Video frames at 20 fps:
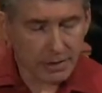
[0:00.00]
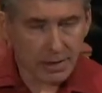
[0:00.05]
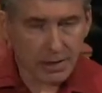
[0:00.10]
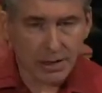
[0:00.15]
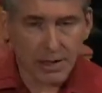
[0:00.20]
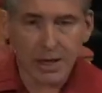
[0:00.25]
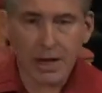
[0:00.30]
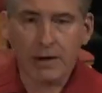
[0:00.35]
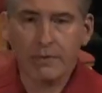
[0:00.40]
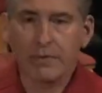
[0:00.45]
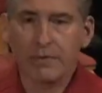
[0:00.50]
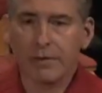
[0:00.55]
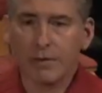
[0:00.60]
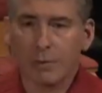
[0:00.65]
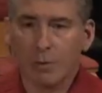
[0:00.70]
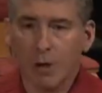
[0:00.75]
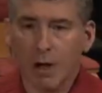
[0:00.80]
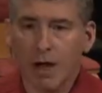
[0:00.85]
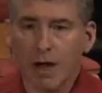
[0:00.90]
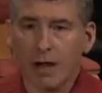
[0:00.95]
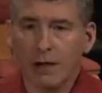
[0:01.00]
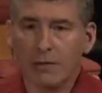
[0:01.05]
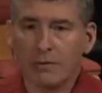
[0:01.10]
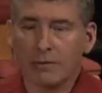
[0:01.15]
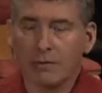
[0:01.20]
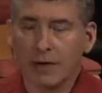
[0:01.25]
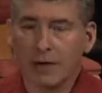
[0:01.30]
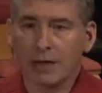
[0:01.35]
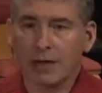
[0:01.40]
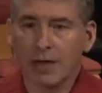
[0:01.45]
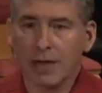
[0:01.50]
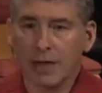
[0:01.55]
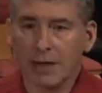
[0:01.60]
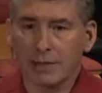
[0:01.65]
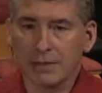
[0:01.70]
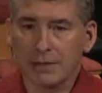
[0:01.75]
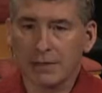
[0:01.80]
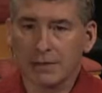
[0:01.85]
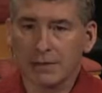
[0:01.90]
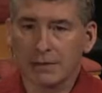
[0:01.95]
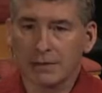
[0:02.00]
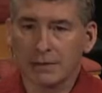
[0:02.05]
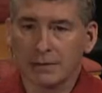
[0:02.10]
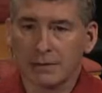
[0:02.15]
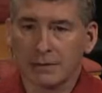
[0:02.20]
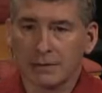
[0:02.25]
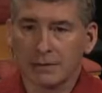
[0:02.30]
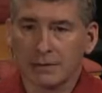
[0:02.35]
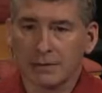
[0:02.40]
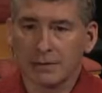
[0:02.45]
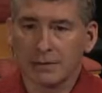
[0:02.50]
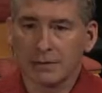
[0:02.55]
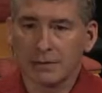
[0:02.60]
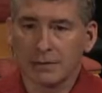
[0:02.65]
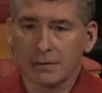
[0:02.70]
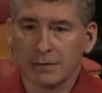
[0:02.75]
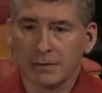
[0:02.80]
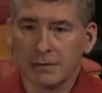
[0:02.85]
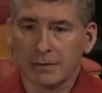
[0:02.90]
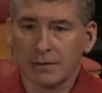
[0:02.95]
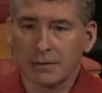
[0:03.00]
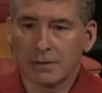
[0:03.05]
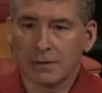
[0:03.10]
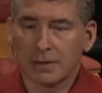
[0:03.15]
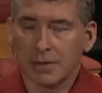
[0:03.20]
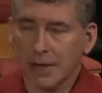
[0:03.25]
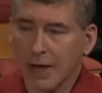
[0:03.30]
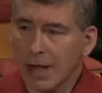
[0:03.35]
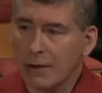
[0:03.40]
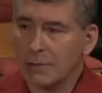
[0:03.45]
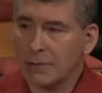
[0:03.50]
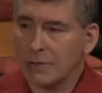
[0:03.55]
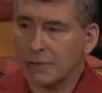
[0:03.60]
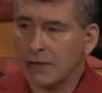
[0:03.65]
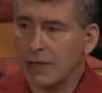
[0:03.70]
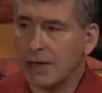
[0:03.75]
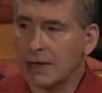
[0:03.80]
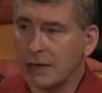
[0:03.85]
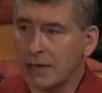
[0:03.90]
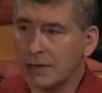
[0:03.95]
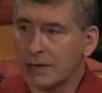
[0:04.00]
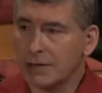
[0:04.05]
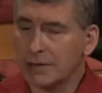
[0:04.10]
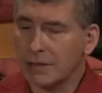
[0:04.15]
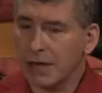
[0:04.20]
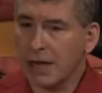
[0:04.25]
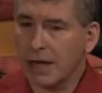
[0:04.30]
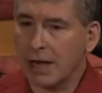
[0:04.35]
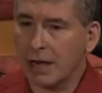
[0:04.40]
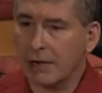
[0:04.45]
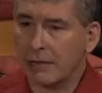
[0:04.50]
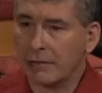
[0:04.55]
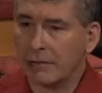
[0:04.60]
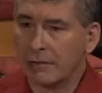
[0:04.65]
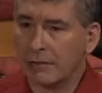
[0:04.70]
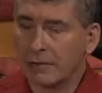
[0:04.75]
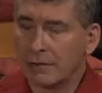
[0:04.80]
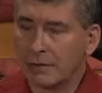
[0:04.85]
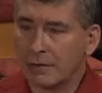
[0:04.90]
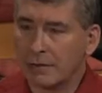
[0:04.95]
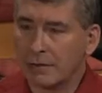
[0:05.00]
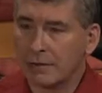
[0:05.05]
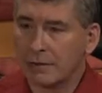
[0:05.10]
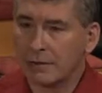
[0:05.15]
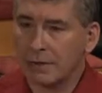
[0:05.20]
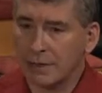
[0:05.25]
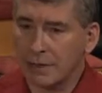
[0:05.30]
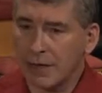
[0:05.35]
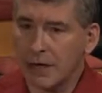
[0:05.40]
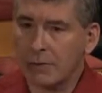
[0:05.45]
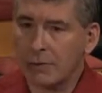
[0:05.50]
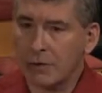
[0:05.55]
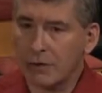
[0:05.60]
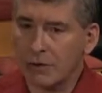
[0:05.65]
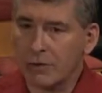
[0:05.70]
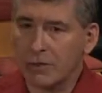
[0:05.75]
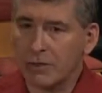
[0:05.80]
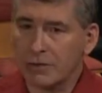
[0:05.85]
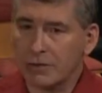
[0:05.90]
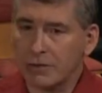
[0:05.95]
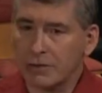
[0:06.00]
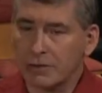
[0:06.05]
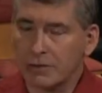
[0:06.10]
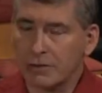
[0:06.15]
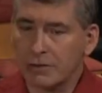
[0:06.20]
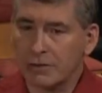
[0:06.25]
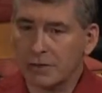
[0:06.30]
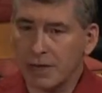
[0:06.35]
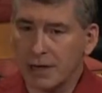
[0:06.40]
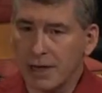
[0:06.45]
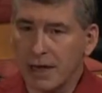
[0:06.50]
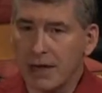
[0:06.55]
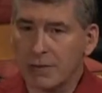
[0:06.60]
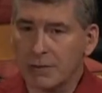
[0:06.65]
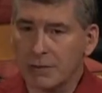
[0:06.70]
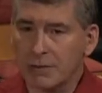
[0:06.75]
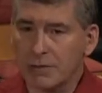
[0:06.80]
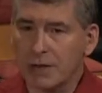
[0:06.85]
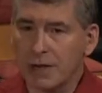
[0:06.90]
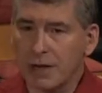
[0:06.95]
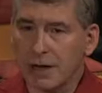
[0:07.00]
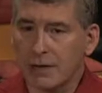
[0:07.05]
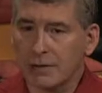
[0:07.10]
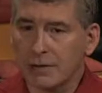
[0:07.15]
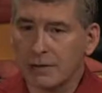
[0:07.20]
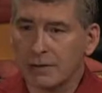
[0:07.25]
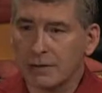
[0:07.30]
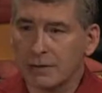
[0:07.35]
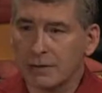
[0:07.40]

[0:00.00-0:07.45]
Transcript: never the while realizing that I was yet unsaved, that they were Christians and I was not,